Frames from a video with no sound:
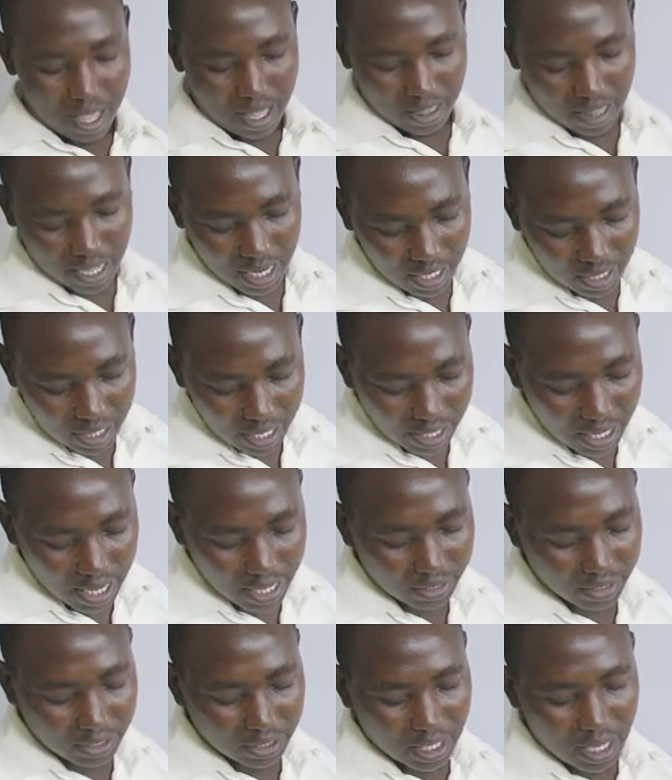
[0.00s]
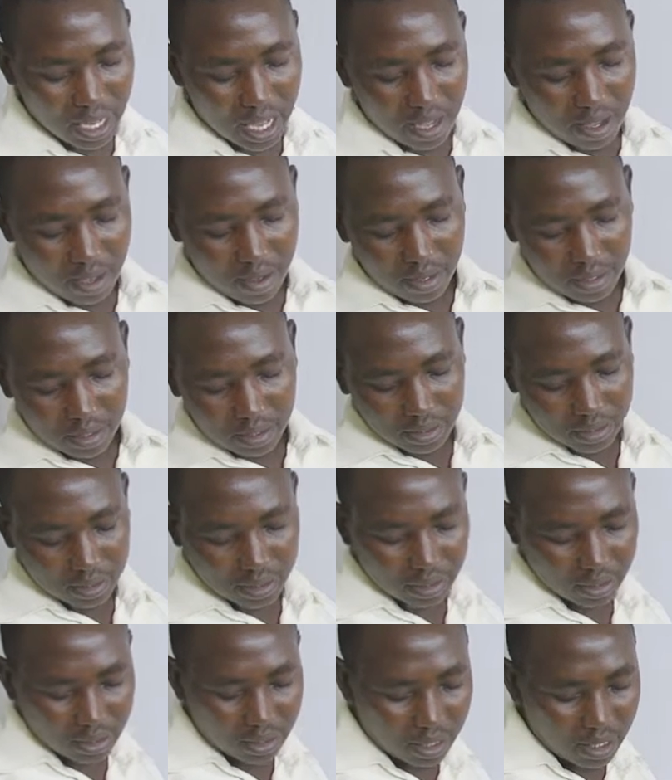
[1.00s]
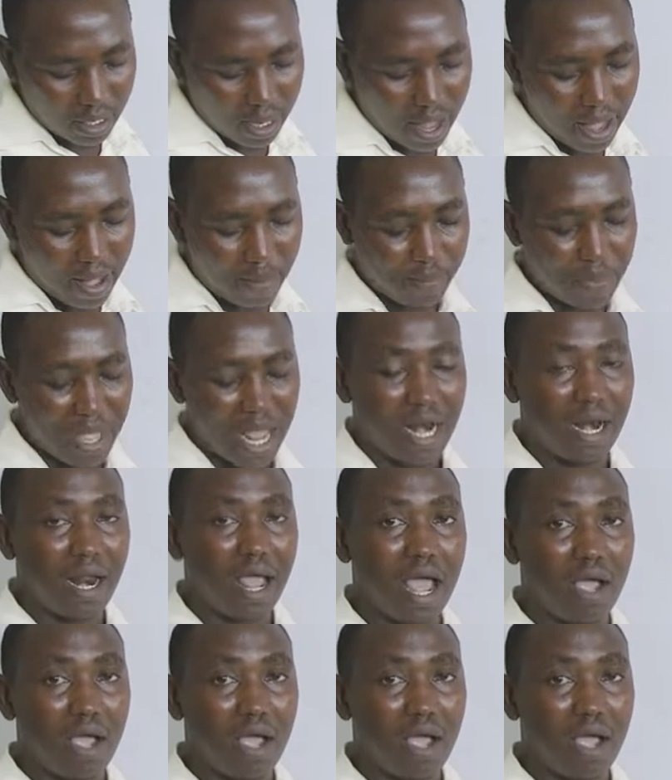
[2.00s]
And then in the case an